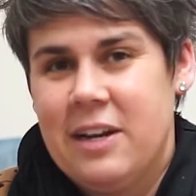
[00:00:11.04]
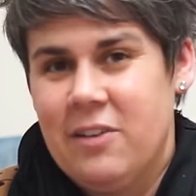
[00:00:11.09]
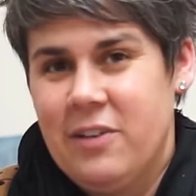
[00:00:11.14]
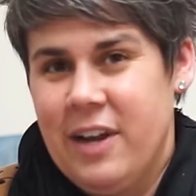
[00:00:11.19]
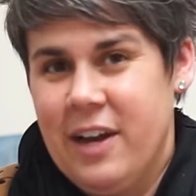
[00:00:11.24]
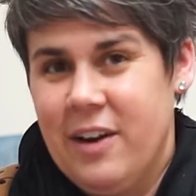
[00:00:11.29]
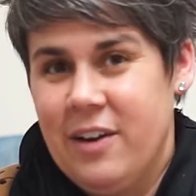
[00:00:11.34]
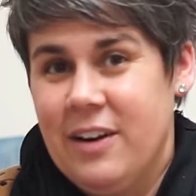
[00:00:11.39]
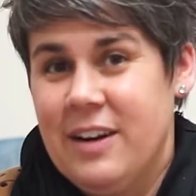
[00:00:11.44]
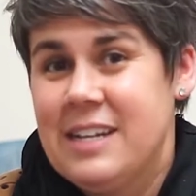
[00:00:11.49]
Dental
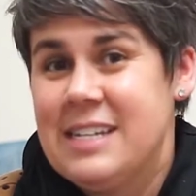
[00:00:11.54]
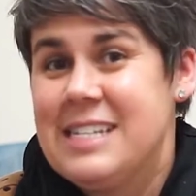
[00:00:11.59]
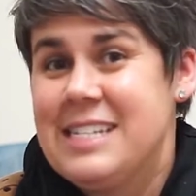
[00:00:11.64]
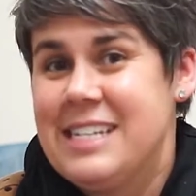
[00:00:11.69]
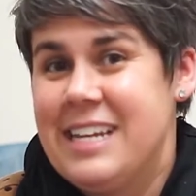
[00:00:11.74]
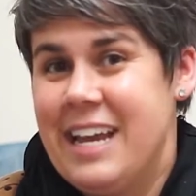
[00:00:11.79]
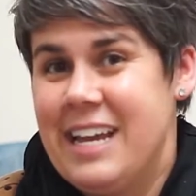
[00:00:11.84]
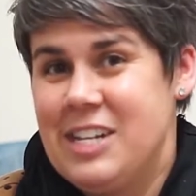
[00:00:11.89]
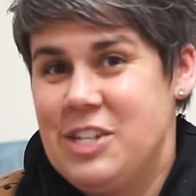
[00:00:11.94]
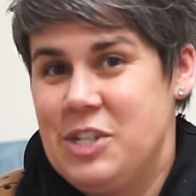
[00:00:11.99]
Care,
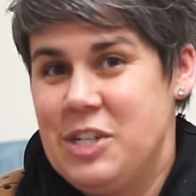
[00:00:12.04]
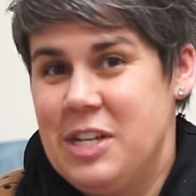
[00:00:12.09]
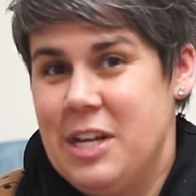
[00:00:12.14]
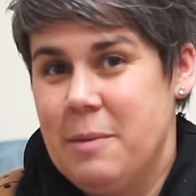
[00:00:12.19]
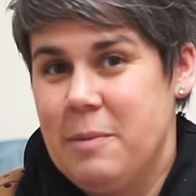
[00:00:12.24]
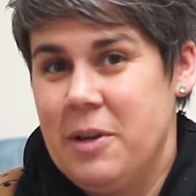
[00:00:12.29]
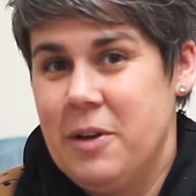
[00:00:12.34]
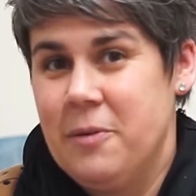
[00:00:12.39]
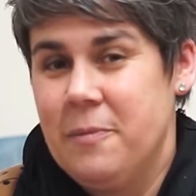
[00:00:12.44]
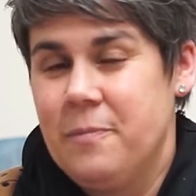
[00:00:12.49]

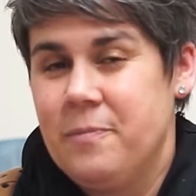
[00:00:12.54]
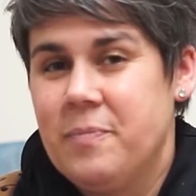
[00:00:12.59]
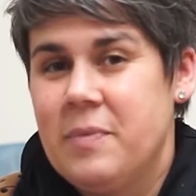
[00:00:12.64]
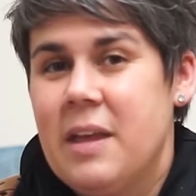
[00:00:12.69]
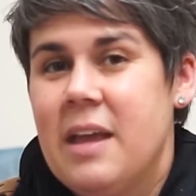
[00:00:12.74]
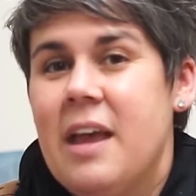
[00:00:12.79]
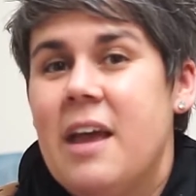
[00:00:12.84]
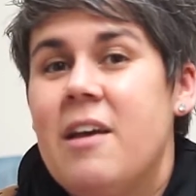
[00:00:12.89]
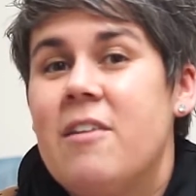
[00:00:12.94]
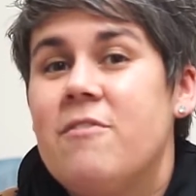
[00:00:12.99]

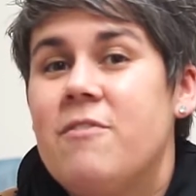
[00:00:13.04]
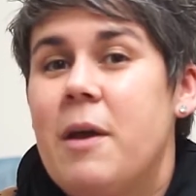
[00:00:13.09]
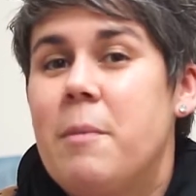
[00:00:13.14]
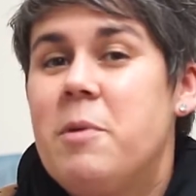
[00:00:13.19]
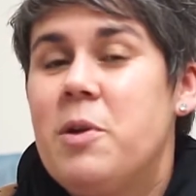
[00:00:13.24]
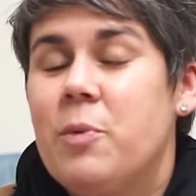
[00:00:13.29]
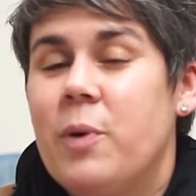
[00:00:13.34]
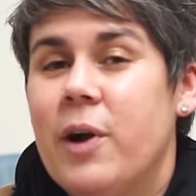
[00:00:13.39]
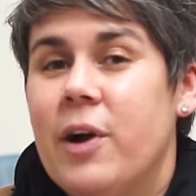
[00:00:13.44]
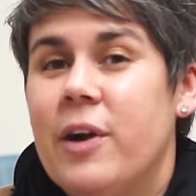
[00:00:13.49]
CHCW.
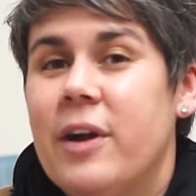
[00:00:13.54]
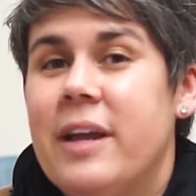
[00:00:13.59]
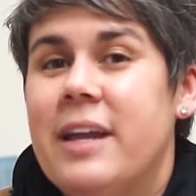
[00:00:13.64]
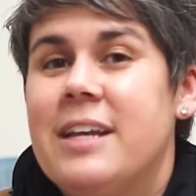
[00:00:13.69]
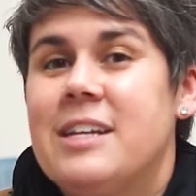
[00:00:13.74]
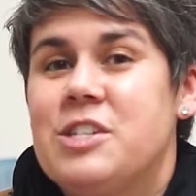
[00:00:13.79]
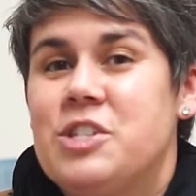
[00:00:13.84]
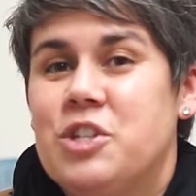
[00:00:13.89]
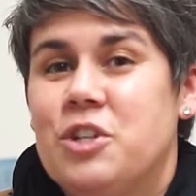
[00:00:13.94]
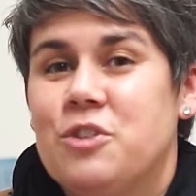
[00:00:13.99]
February
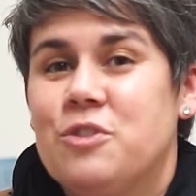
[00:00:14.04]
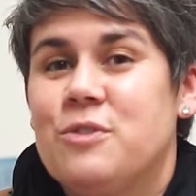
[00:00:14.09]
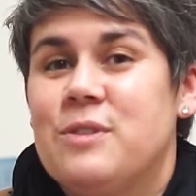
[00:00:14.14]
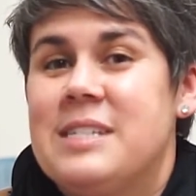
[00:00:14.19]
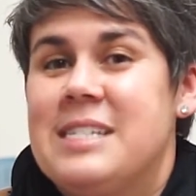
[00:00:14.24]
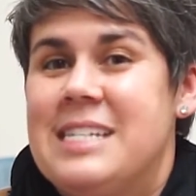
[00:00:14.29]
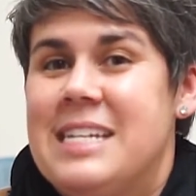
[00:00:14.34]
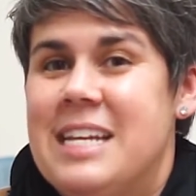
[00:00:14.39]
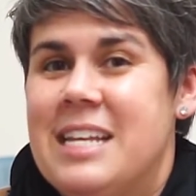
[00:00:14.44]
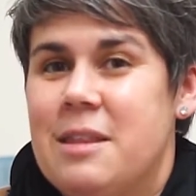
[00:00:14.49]
is
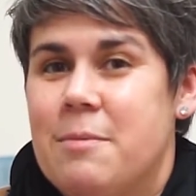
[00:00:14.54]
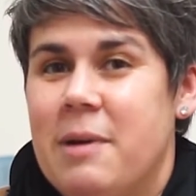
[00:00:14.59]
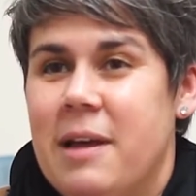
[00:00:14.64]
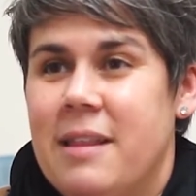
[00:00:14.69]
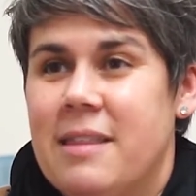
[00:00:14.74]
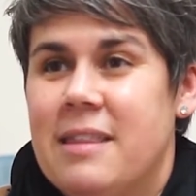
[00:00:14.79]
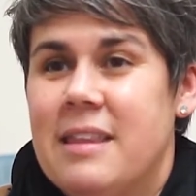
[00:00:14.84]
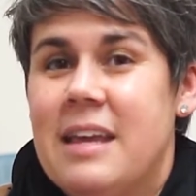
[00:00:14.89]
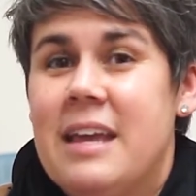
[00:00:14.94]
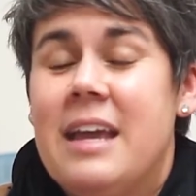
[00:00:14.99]
Children's Teeth
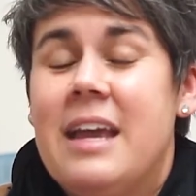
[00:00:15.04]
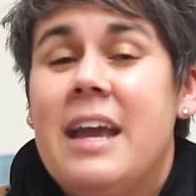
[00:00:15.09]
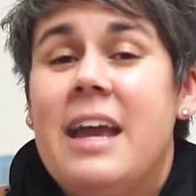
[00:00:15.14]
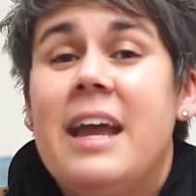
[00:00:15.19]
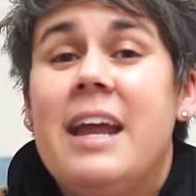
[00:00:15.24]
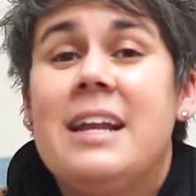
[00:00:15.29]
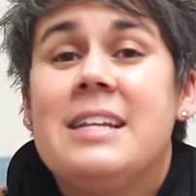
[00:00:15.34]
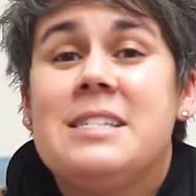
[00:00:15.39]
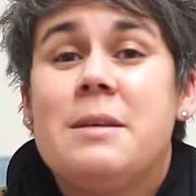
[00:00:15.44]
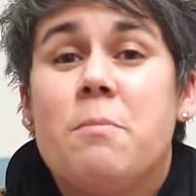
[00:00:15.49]
Month.
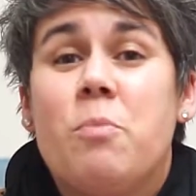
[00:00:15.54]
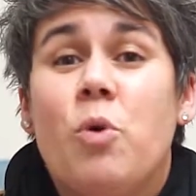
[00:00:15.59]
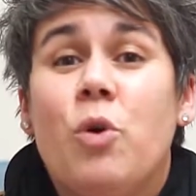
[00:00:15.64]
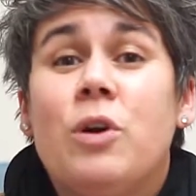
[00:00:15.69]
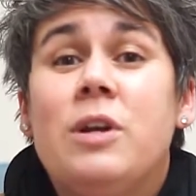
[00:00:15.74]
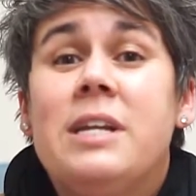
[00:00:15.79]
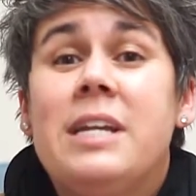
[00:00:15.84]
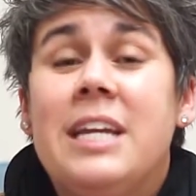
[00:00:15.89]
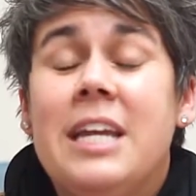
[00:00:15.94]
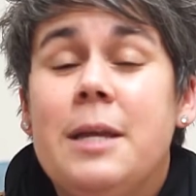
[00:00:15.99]
It is
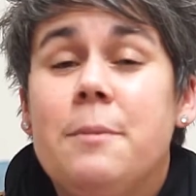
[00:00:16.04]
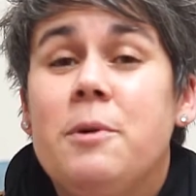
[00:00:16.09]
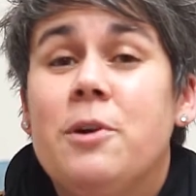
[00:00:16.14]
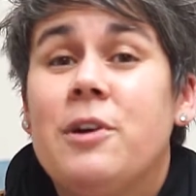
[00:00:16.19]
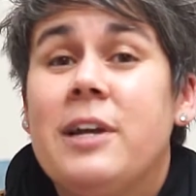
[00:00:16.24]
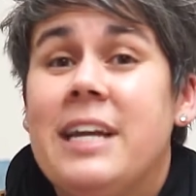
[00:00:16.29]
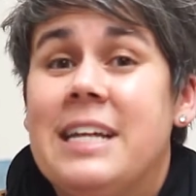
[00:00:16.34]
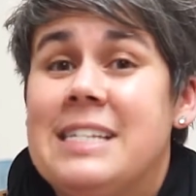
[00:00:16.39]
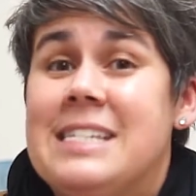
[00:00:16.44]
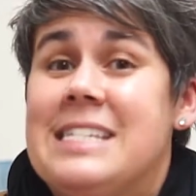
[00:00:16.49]
important to keep your
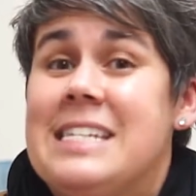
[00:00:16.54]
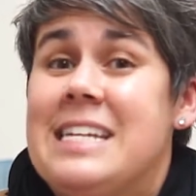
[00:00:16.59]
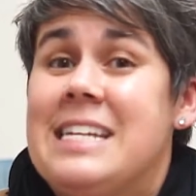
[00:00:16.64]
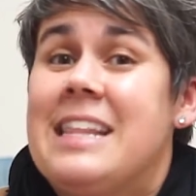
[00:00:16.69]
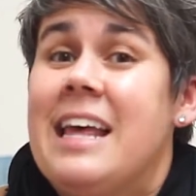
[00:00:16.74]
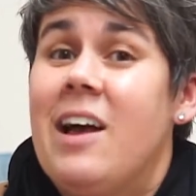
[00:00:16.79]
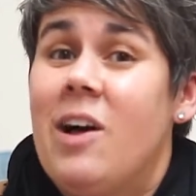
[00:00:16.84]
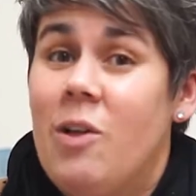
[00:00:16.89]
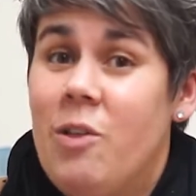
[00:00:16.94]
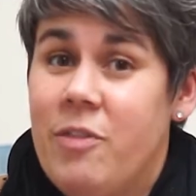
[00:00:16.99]
kids' teeth
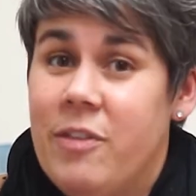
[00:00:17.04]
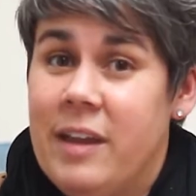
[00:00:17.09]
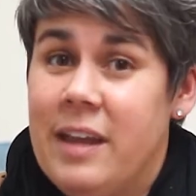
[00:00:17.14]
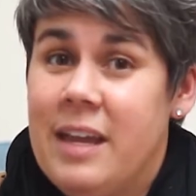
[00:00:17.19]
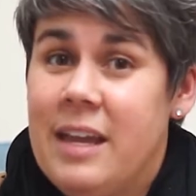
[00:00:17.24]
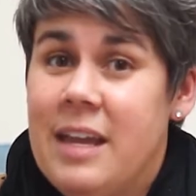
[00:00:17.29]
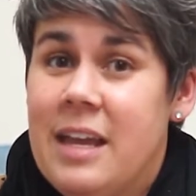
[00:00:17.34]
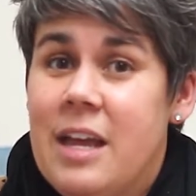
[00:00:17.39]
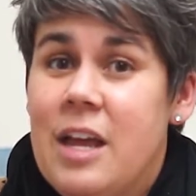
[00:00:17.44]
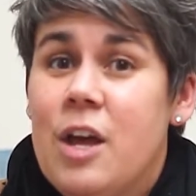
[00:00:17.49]

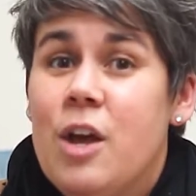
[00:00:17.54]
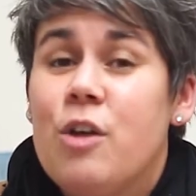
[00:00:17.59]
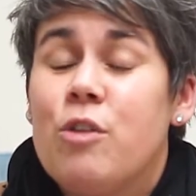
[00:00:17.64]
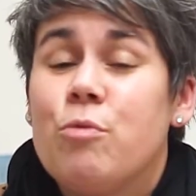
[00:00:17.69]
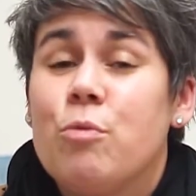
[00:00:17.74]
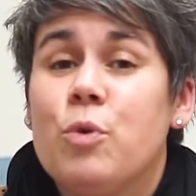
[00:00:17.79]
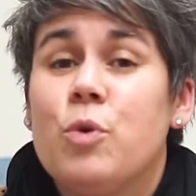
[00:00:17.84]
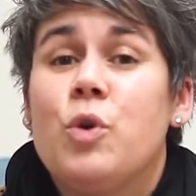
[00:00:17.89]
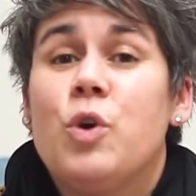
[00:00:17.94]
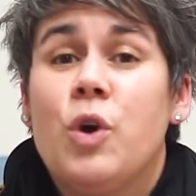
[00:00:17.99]
healthy
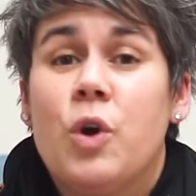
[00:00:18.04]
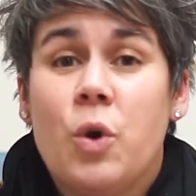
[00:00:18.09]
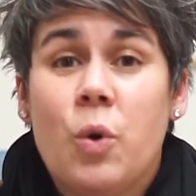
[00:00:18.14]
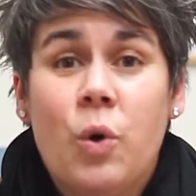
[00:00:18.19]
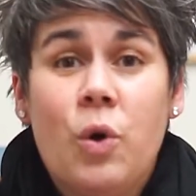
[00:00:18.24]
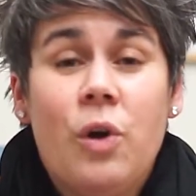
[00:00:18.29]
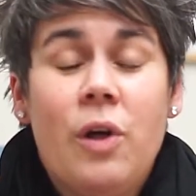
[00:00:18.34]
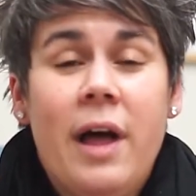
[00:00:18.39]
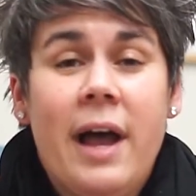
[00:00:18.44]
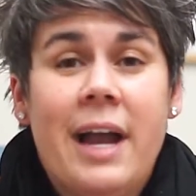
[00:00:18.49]
through good
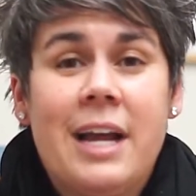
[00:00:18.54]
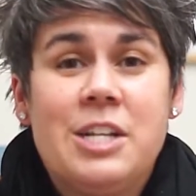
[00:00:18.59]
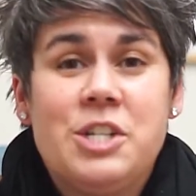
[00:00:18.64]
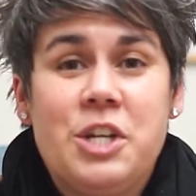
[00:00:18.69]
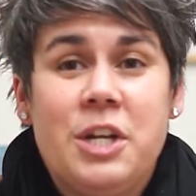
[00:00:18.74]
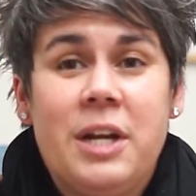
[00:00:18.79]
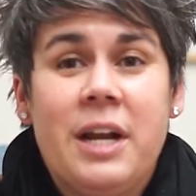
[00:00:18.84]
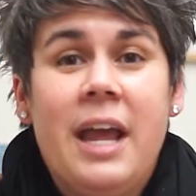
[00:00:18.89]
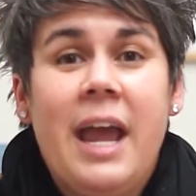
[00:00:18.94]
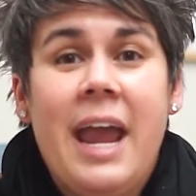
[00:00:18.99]
oral
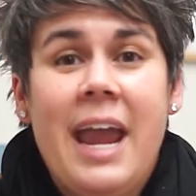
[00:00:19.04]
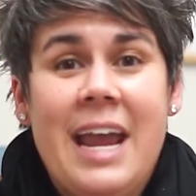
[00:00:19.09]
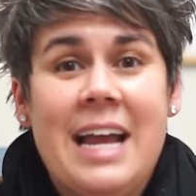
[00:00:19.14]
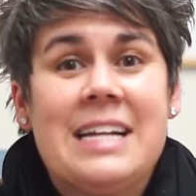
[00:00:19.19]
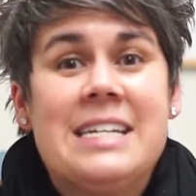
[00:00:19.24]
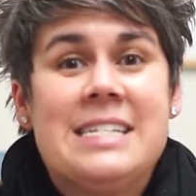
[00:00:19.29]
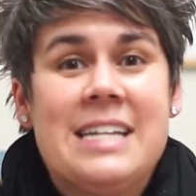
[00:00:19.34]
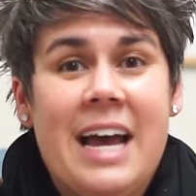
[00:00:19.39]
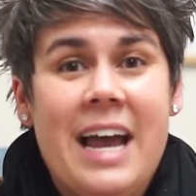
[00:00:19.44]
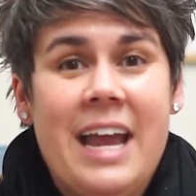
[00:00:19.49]
hygiene
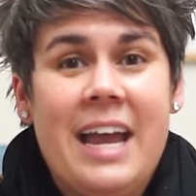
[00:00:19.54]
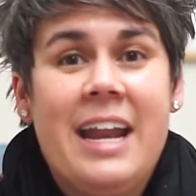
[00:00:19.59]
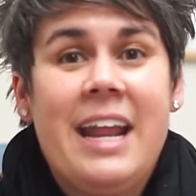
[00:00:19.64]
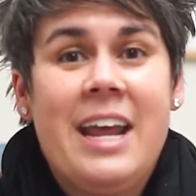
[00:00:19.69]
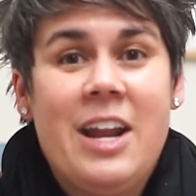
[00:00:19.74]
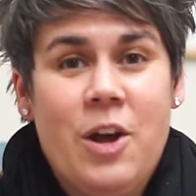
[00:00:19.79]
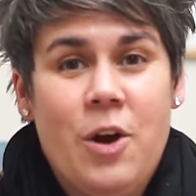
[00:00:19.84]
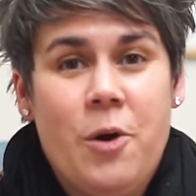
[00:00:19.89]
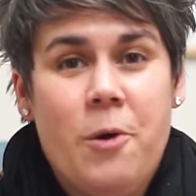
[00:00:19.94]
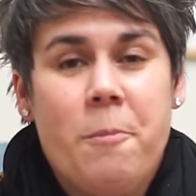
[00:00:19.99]
and diet
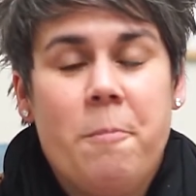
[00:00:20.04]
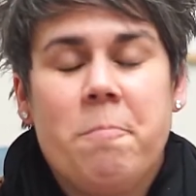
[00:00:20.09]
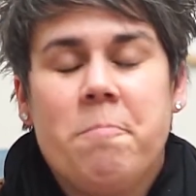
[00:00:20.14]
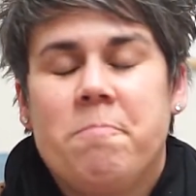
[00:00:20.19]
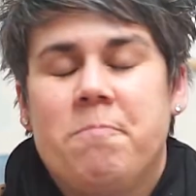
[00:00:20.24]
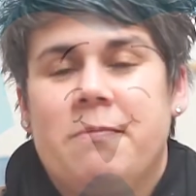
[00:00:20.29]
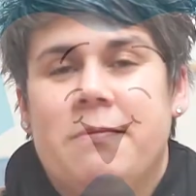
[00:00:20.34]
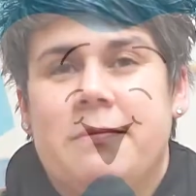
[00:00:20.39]
at home.